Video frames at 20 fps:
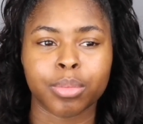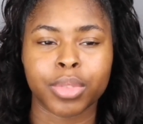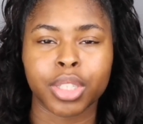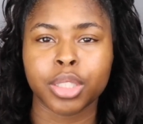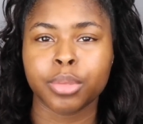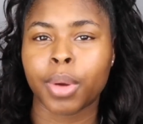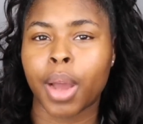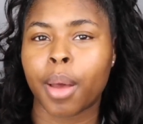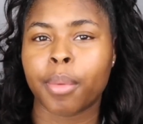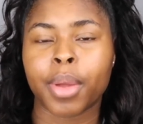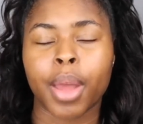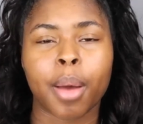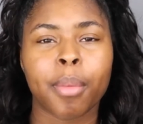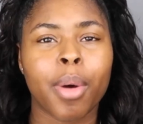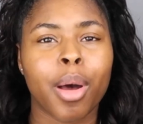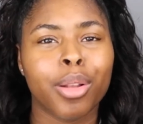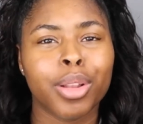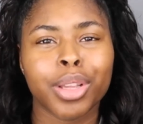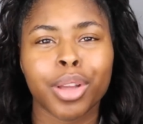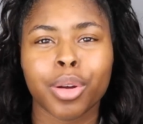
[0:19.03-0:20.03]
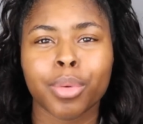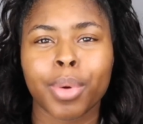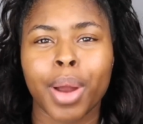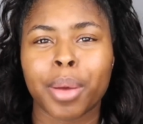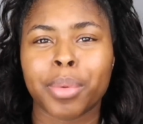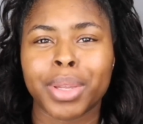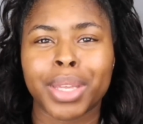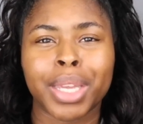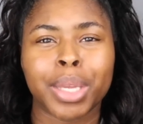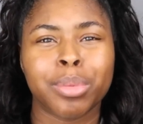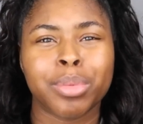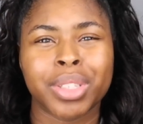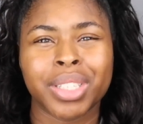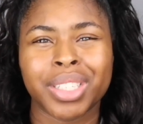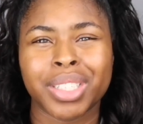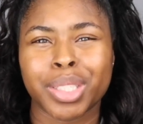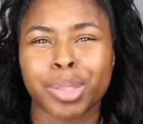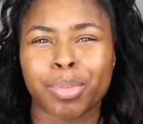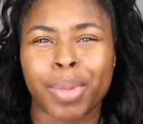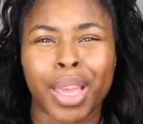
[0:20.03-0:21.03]
This probably, I'm only gonna probably keep
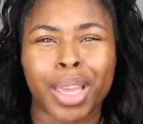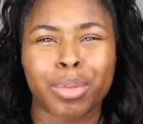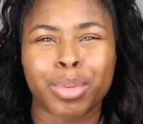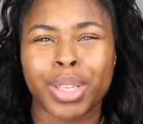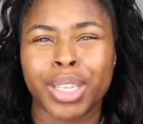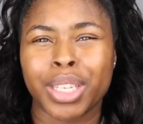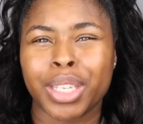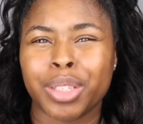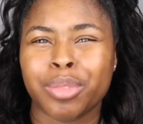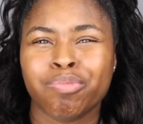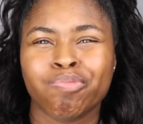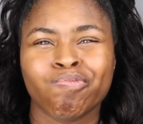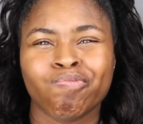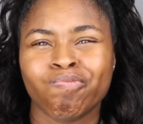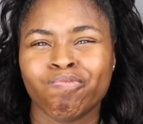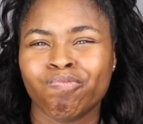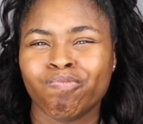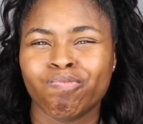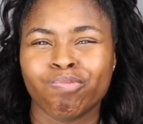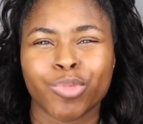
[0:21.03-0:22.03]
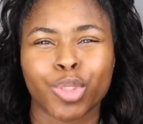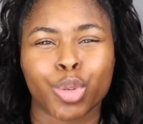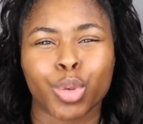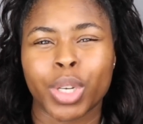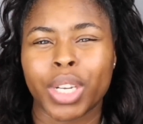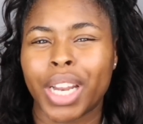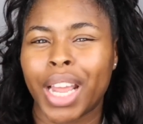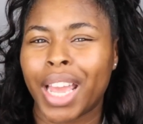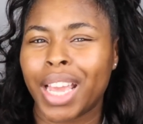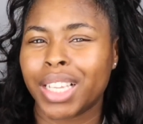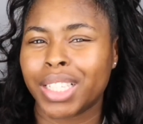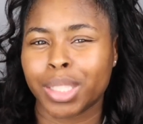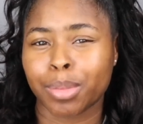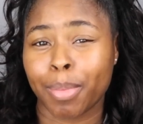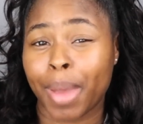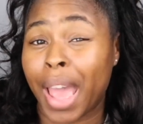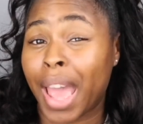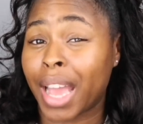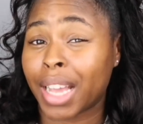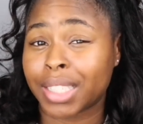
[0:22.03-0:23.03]
this maybe 3 days
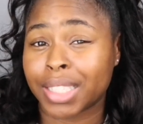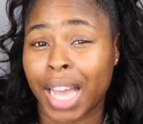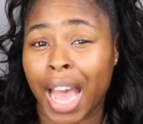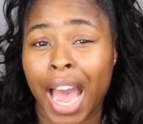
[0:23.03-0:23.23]
max.